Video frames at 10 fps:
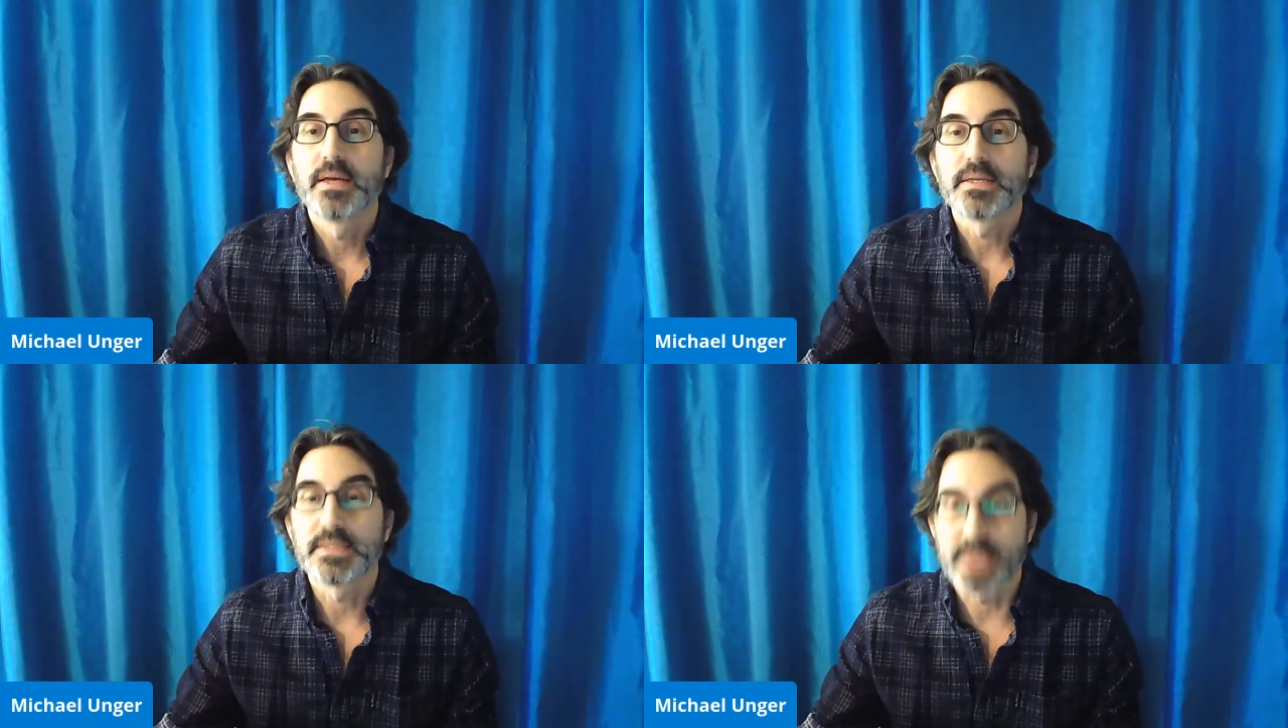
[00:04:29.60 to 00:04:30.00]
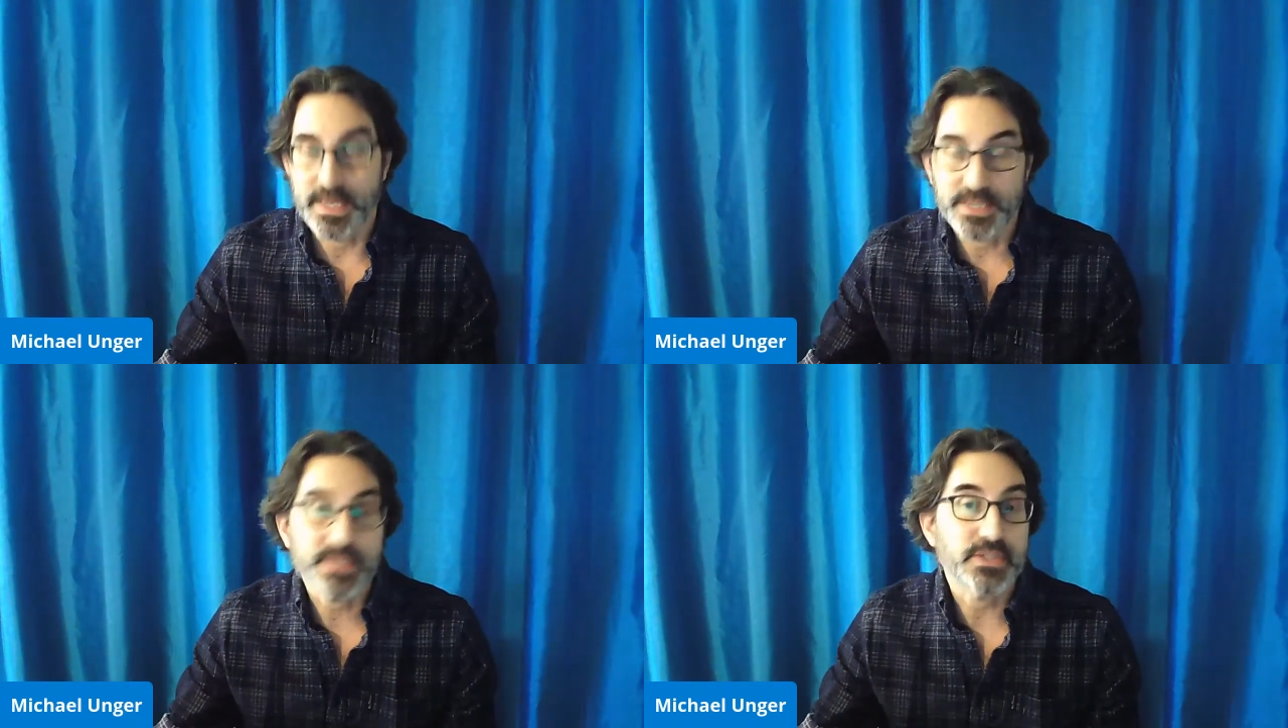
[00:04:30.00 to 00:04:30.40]

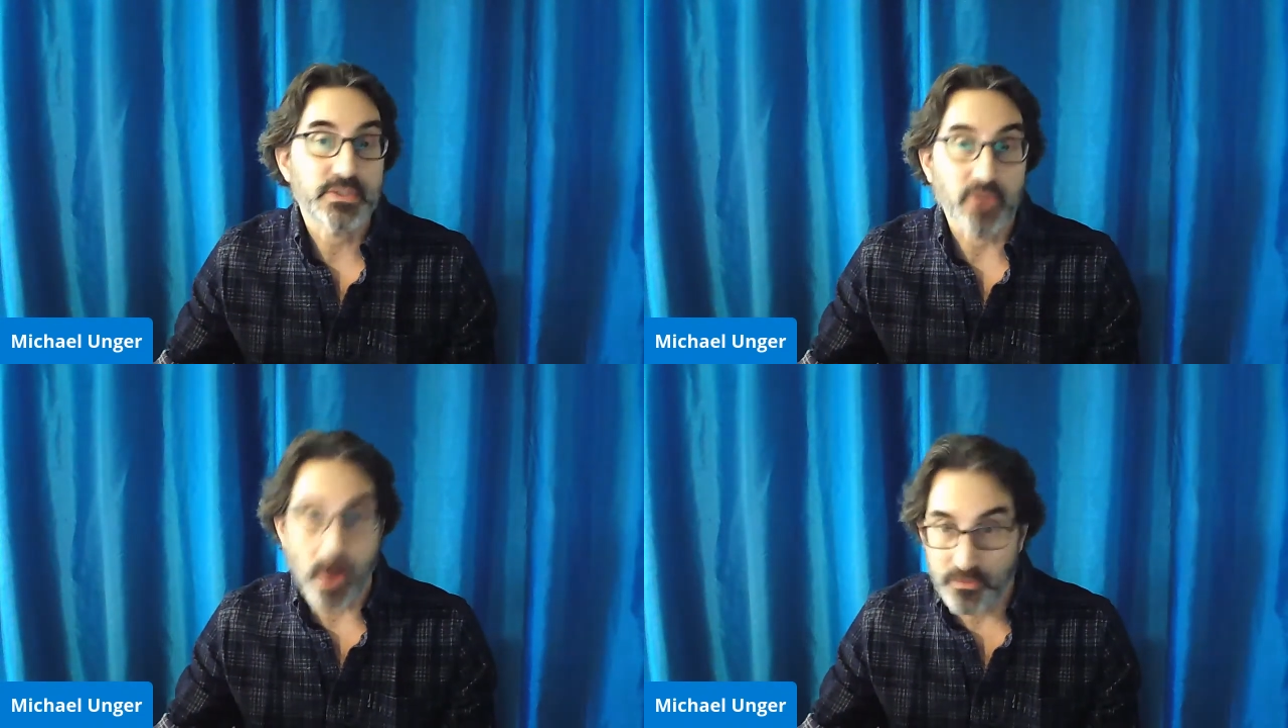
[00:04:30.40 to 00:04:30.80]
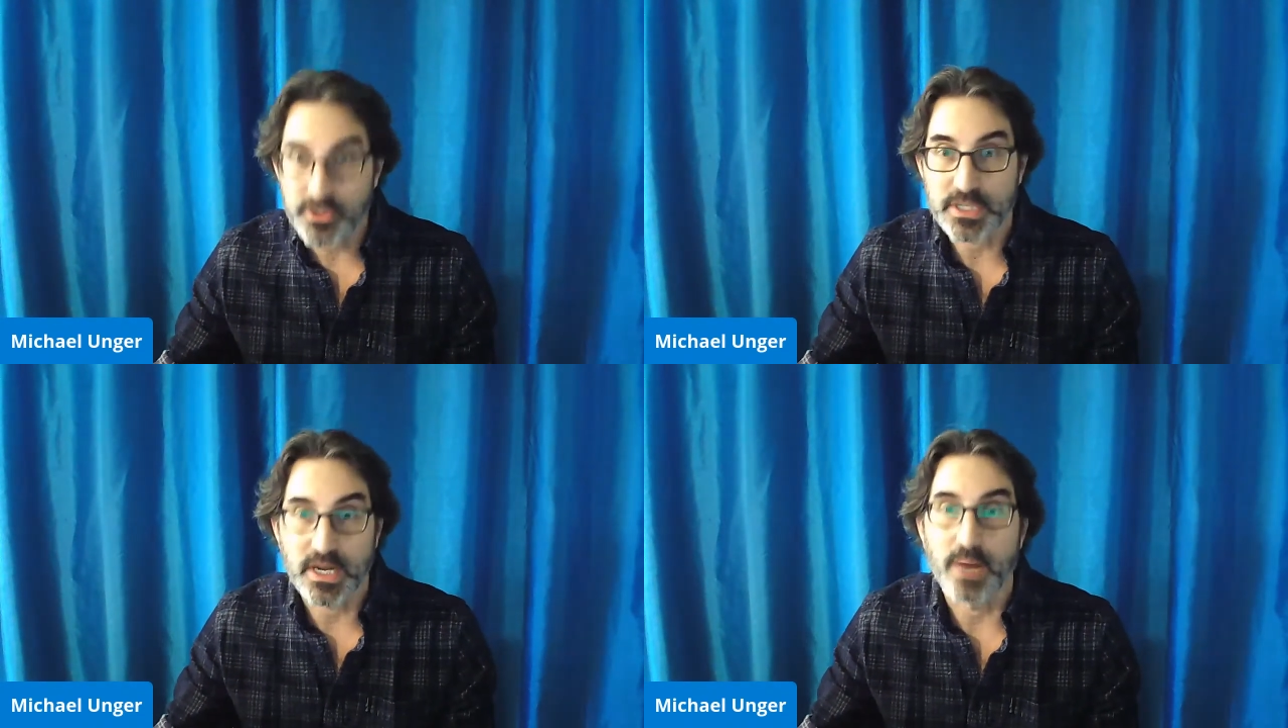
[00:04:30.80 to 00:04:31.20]
Dennis offered
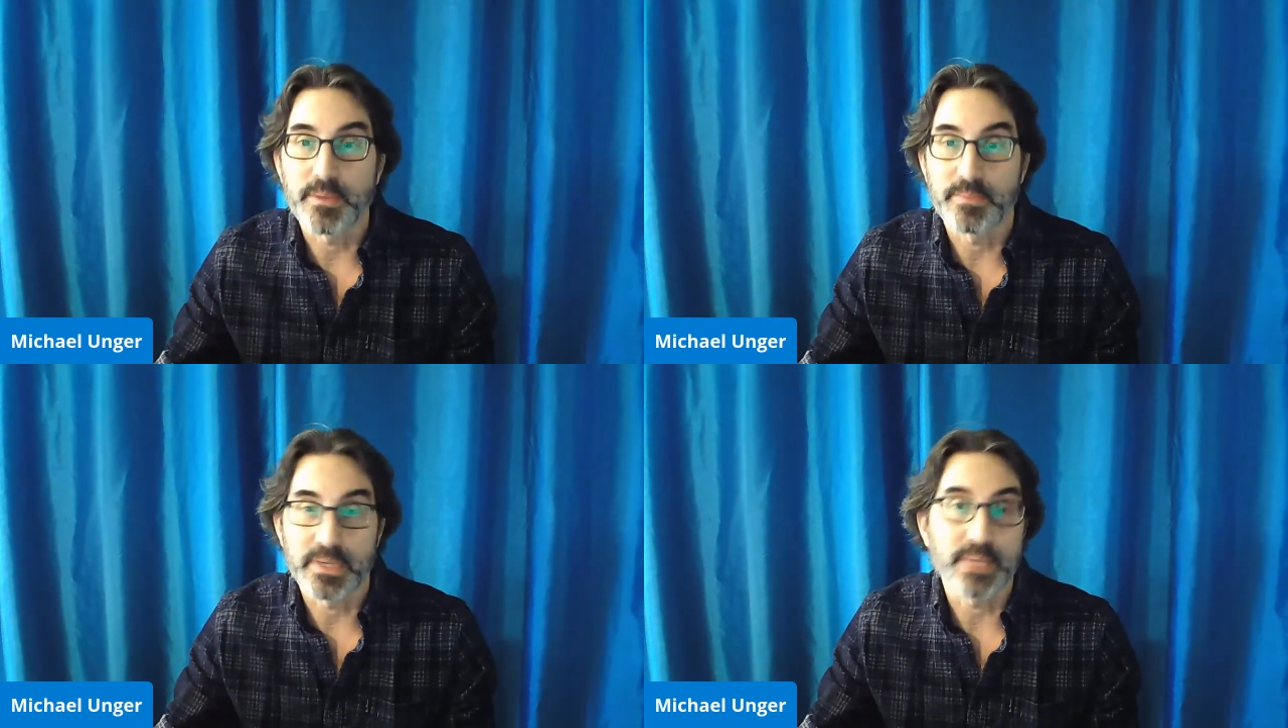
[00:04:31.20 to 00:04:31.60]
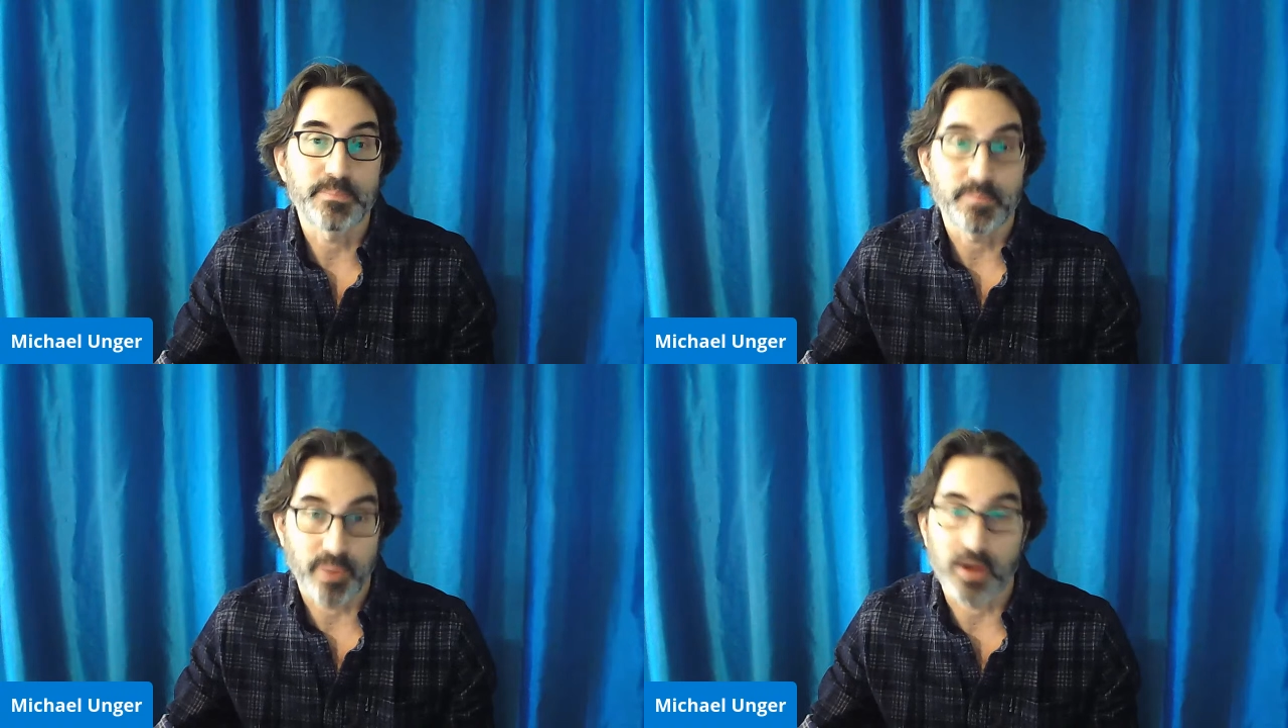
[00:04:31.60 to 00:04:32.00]
to come and be
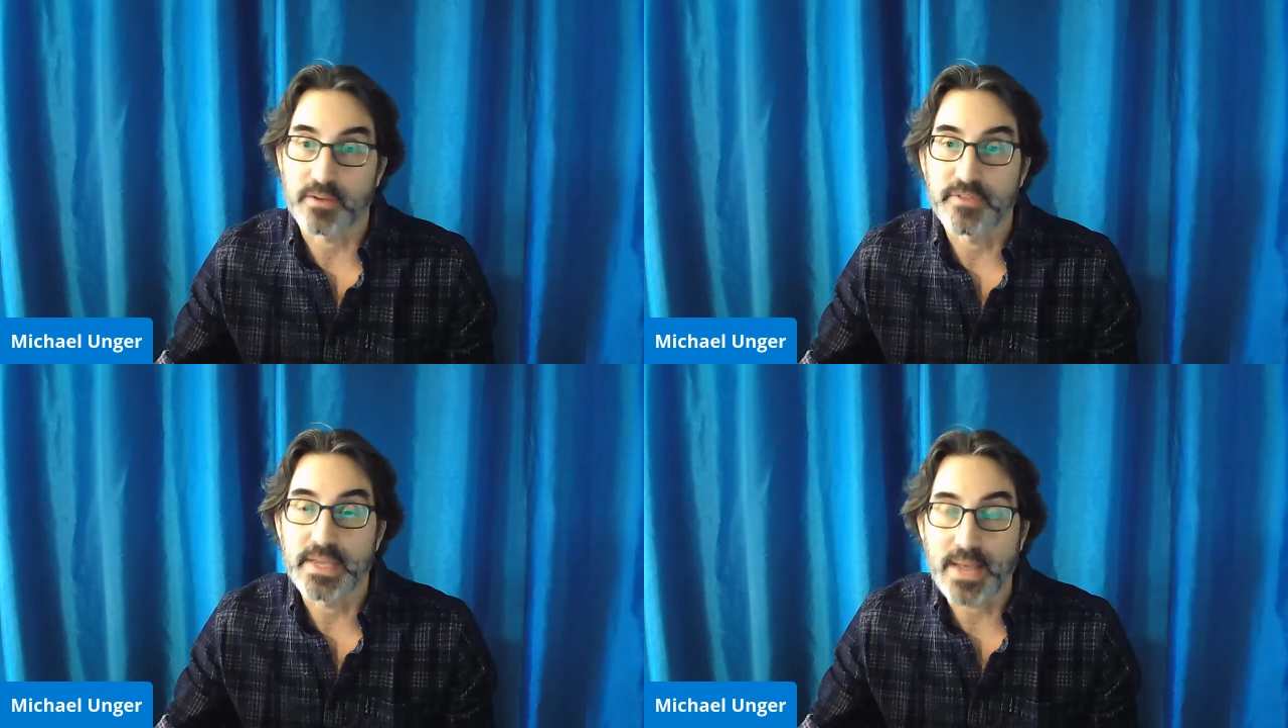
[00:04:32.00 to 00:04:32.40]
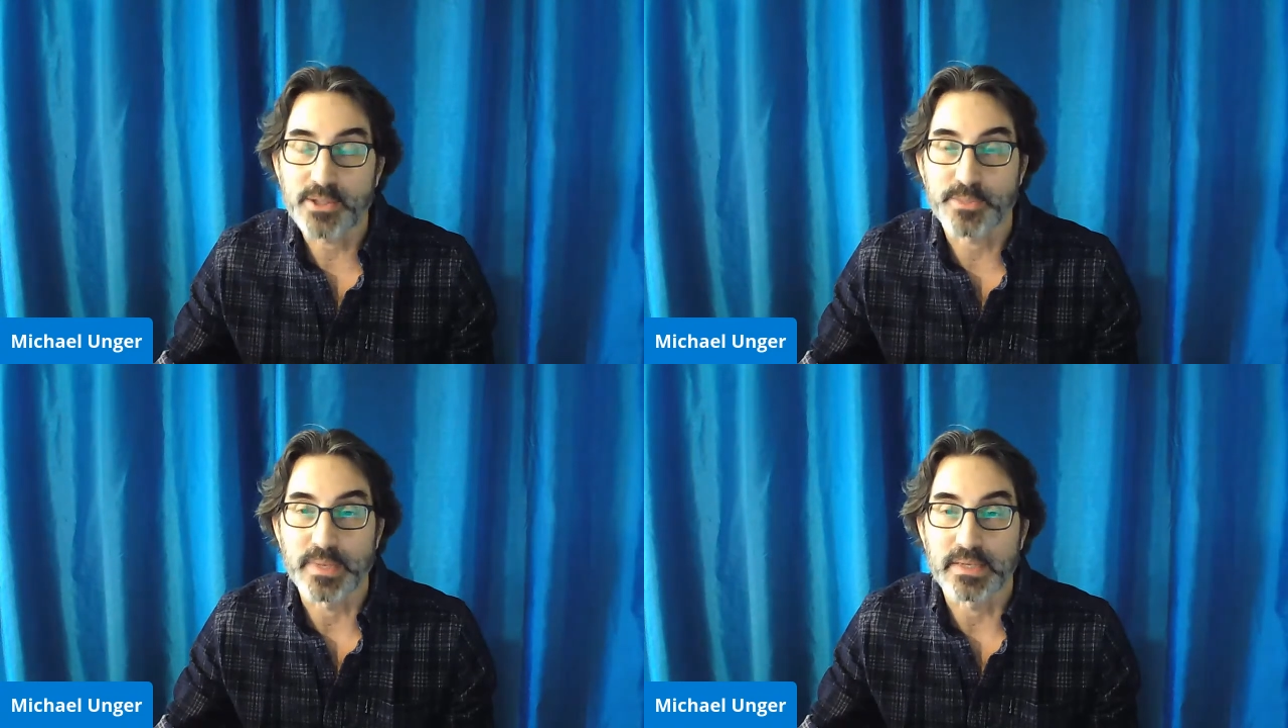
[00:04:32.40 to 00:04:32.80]
part of the
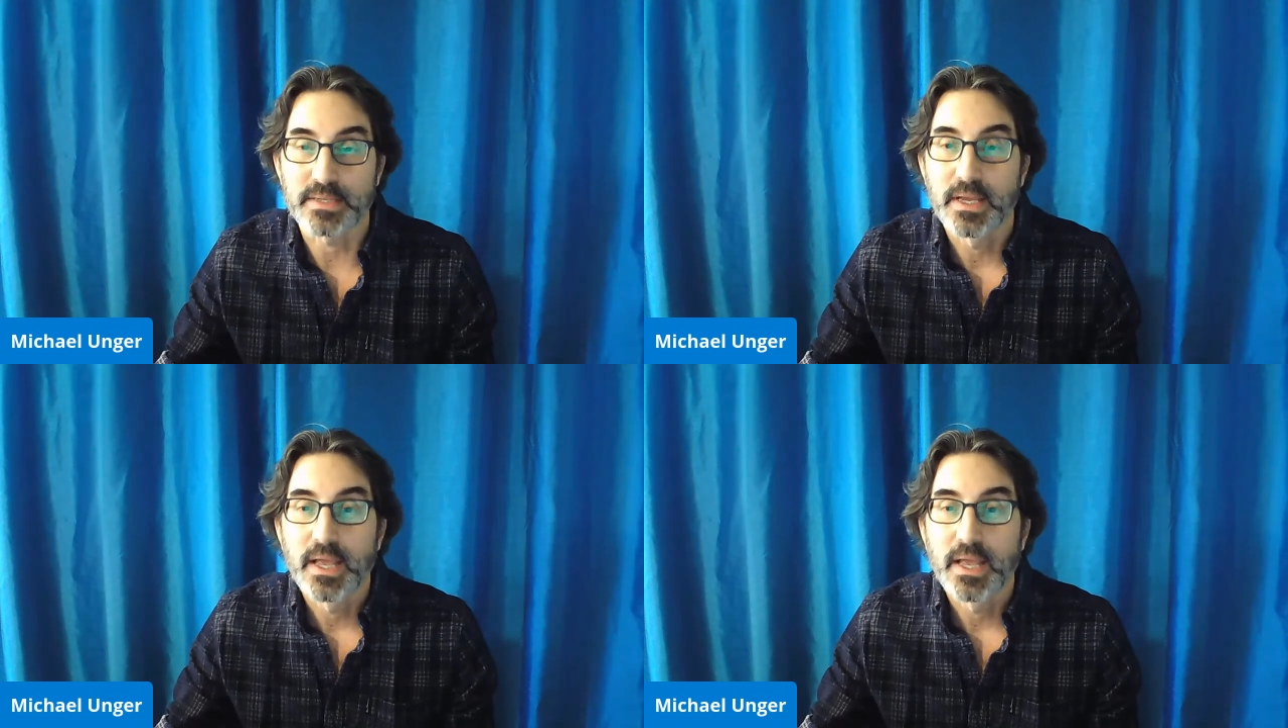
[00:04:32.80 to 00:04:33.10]
announcement.